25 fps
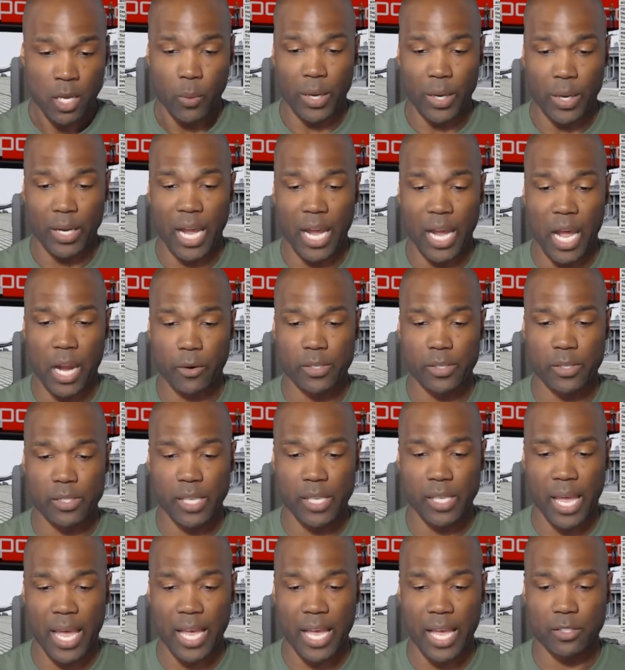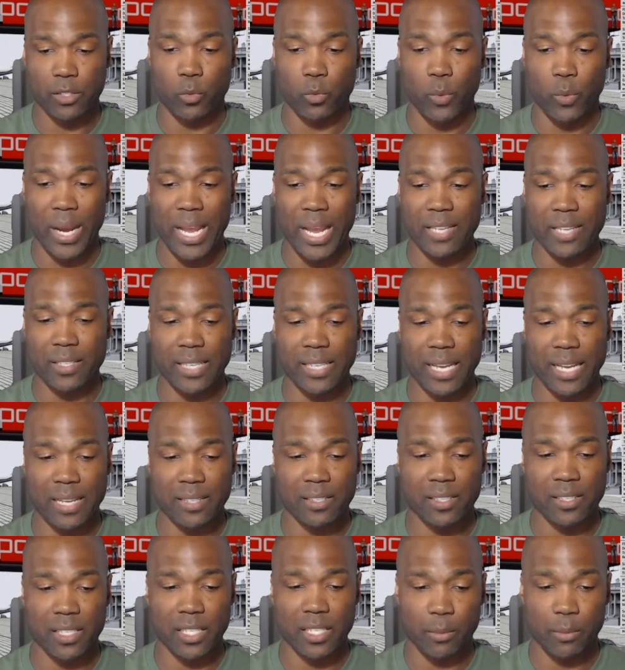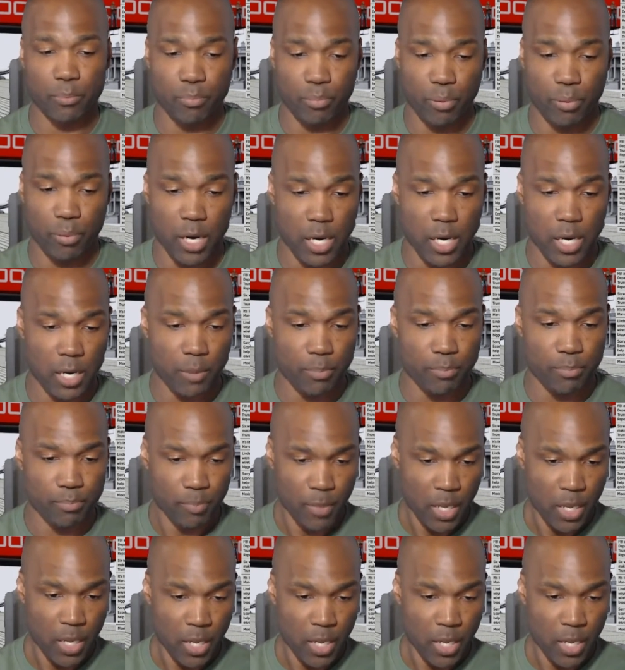when Congress has to raise the debt ceiling probably